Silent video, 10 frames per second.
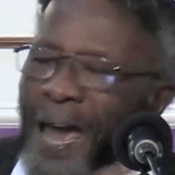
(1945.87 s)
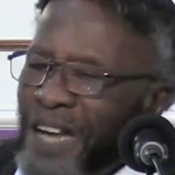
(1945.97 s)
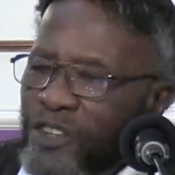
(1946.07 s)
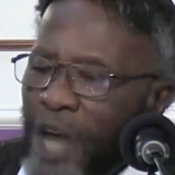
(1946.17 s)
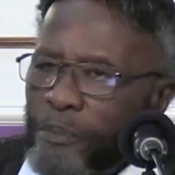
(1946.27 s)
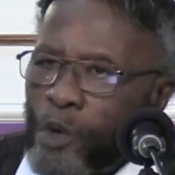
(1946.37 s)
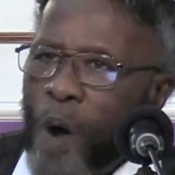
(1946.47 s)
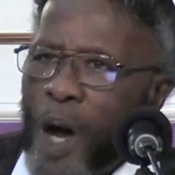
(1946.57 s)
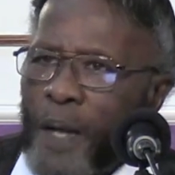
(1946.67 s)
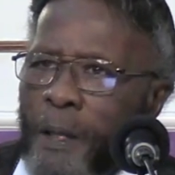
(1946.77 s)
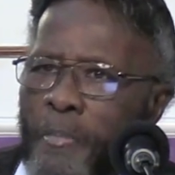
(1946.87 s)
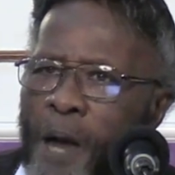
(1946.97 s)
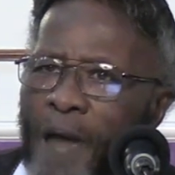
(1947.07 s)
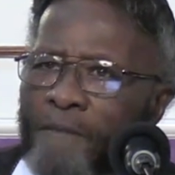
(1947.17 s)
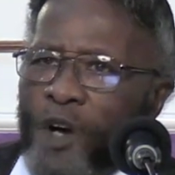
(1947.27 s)
in Acts chapter
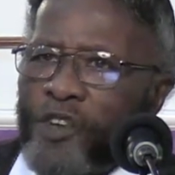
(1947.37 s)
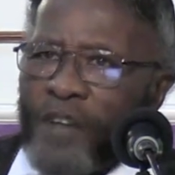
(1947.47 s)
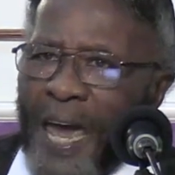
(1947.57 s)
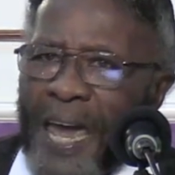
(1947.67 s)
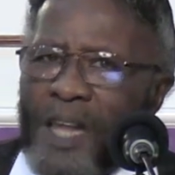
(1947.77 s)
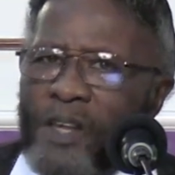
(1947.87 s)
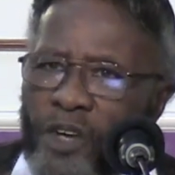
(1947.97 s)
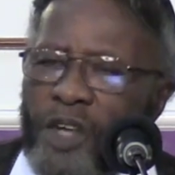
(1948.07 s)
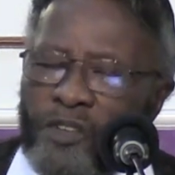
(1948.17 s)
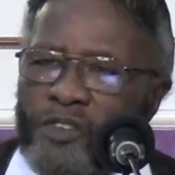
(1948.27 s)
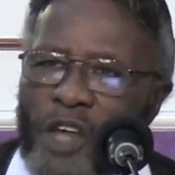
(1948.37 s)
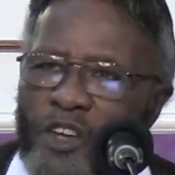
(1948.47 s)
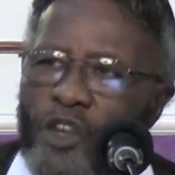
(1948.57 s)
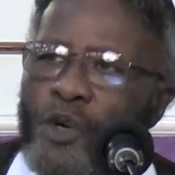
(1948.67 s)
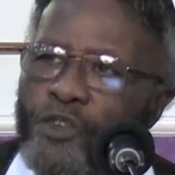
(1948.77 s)
1 and verse 8,
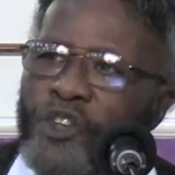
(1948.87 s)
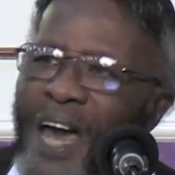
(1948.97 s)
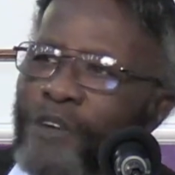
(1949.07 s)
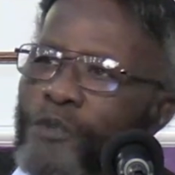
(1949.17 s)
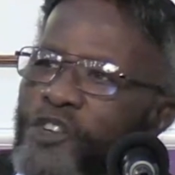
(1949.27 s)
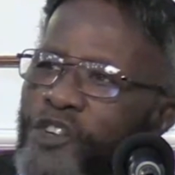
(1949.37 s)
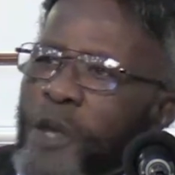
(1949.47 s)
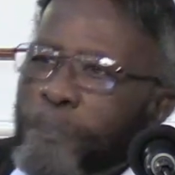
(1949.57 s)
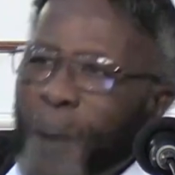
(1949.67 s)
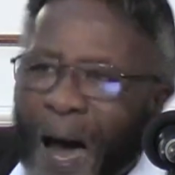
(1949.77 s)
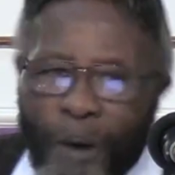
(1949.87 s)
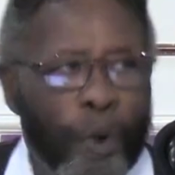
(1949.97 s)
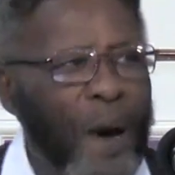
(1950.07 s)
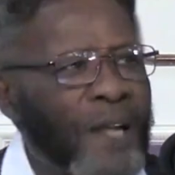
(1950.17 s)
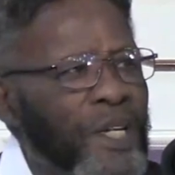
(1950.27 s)
Jesus said, You shall receive
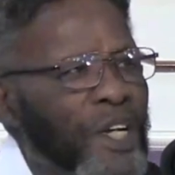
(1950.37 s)
power.